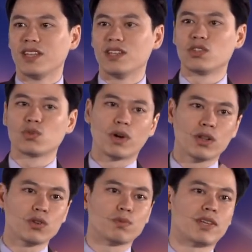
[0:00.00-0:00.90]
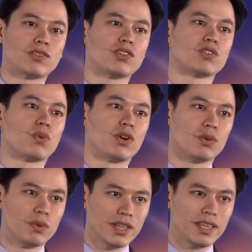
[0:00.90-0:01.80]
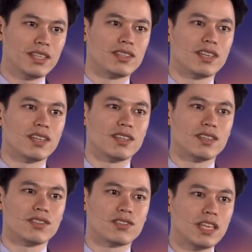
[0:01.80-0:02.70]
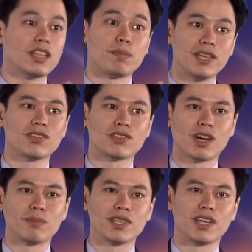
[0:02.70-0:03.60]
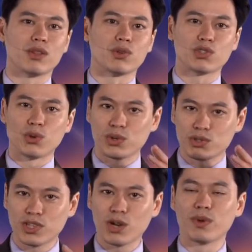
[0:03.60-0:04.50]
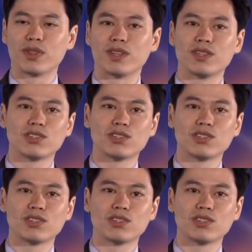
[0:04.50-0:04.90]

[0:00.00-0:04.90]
This is one of those messages where you really need to see the pieces come together. So stick with it.